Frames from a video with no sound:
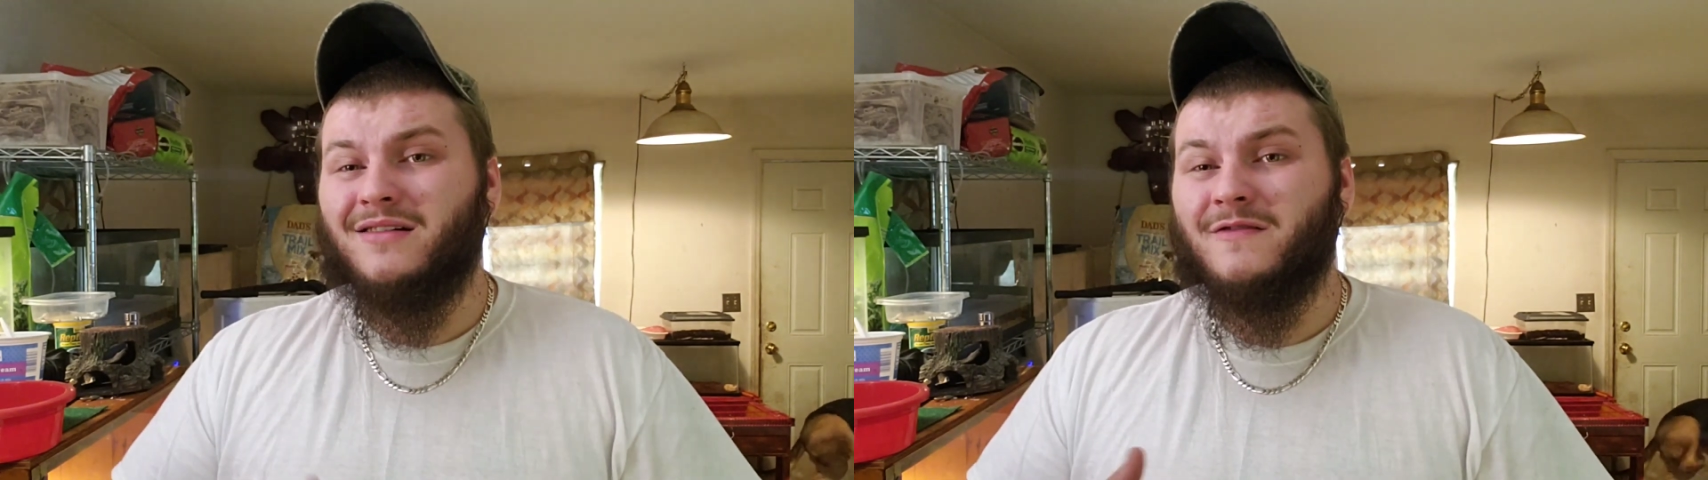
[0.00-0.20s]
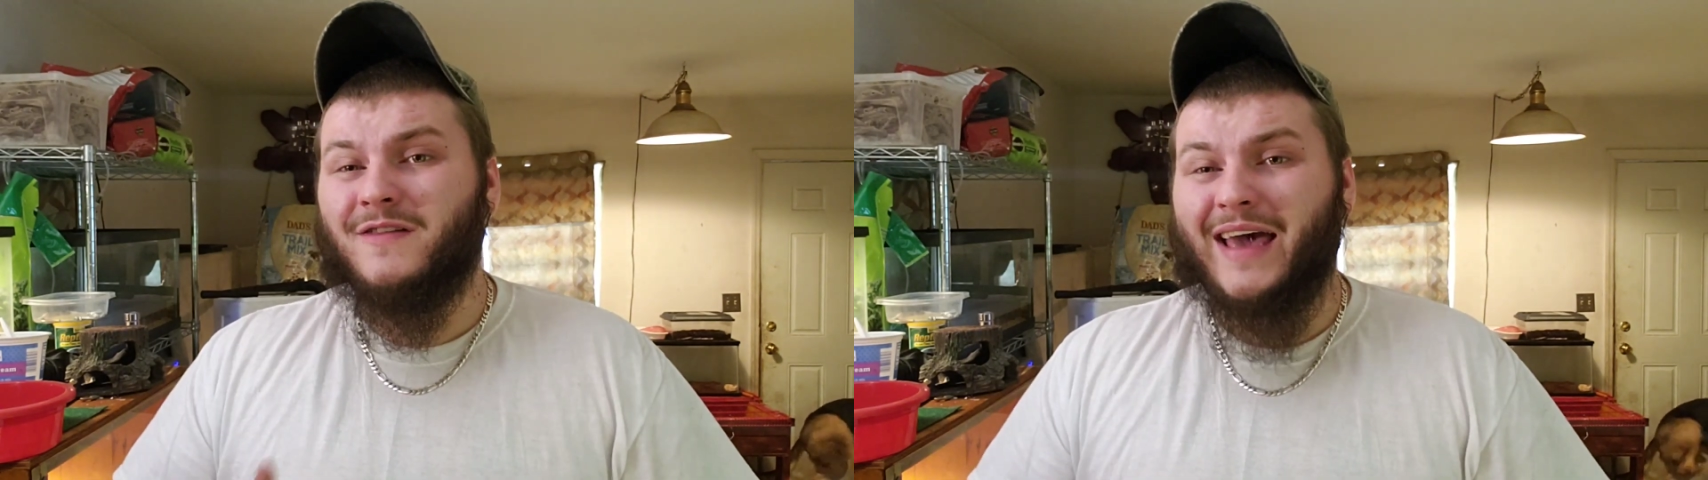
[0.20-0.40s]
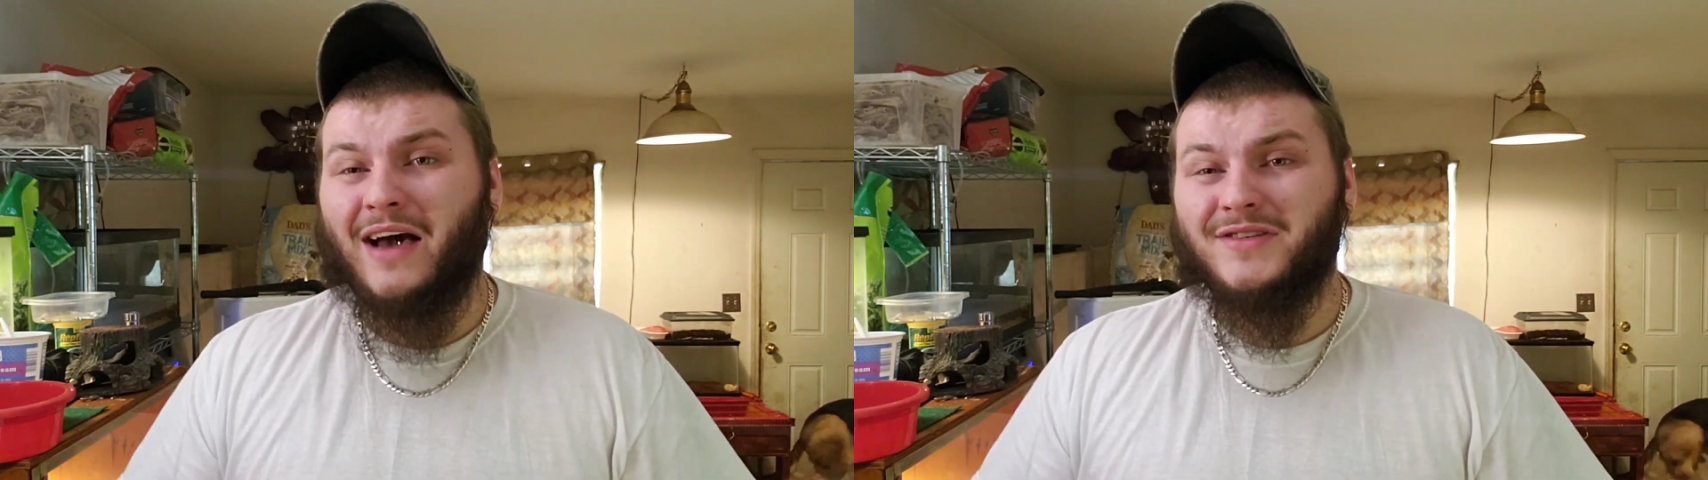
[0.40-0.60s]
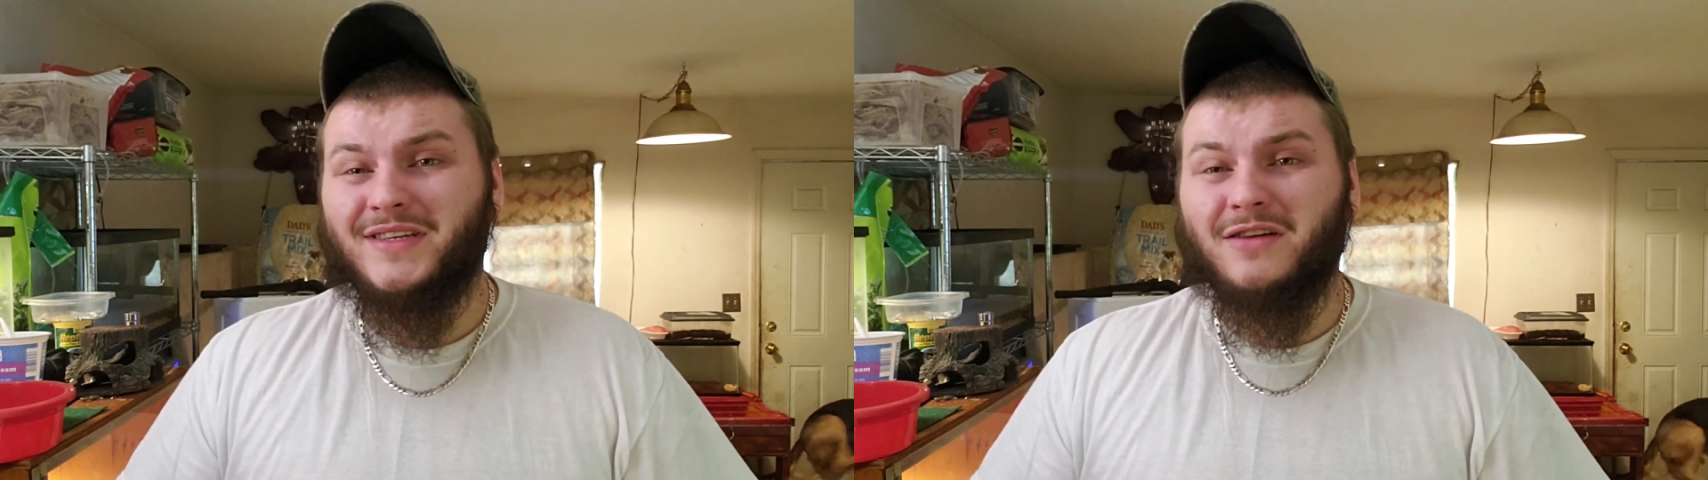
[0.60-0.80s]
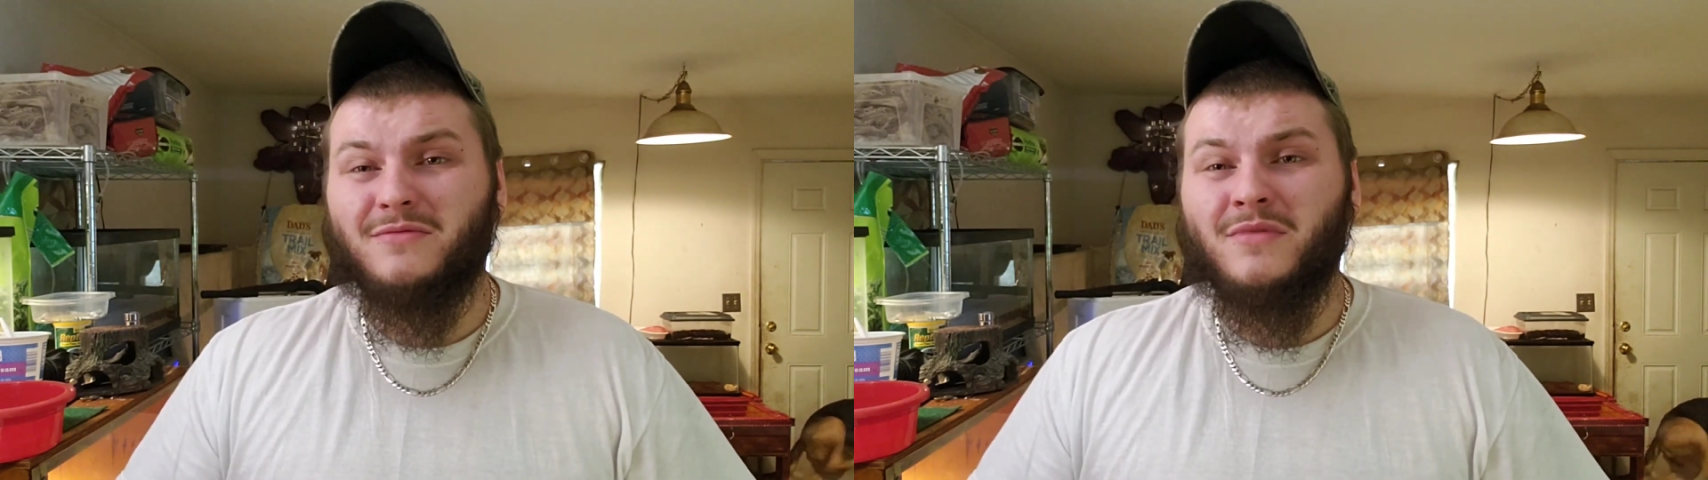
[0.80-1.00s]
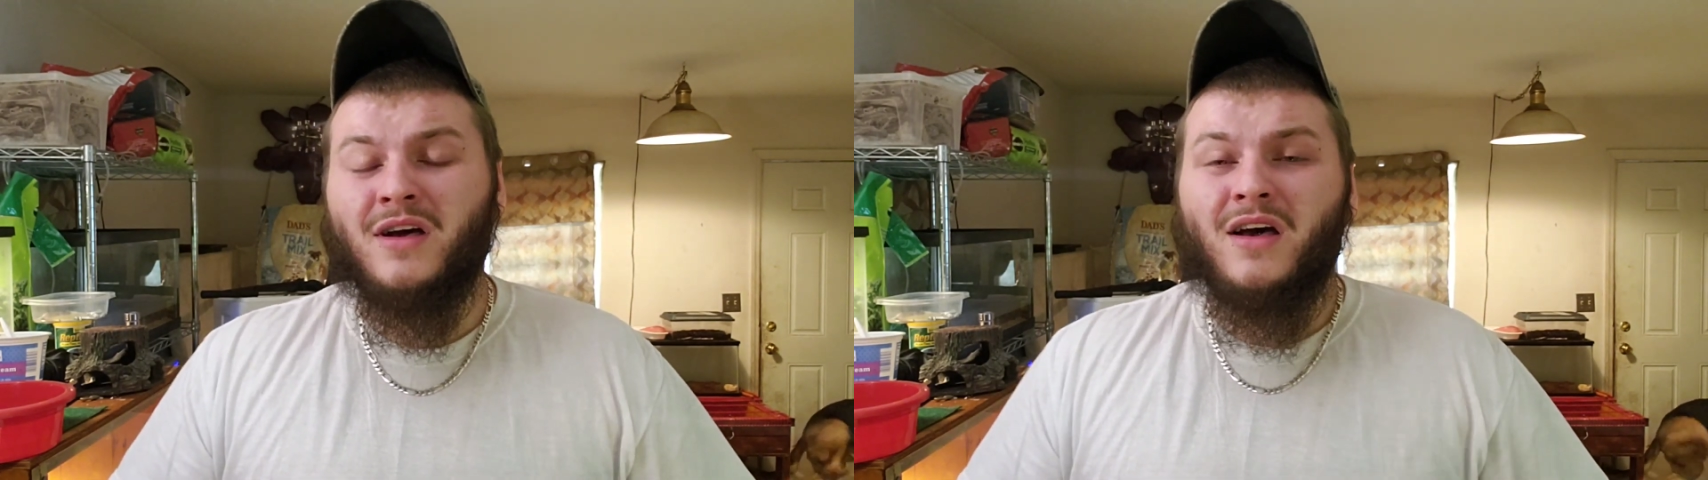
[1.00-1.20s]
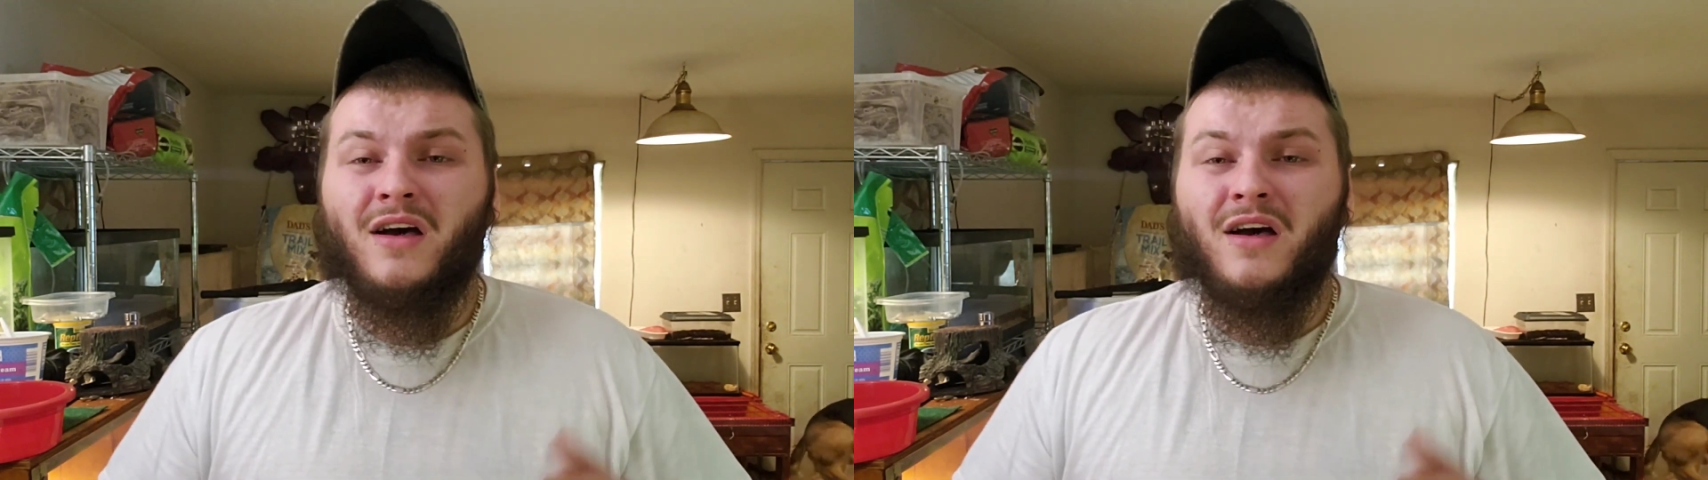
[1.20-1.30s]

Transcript: of calcium,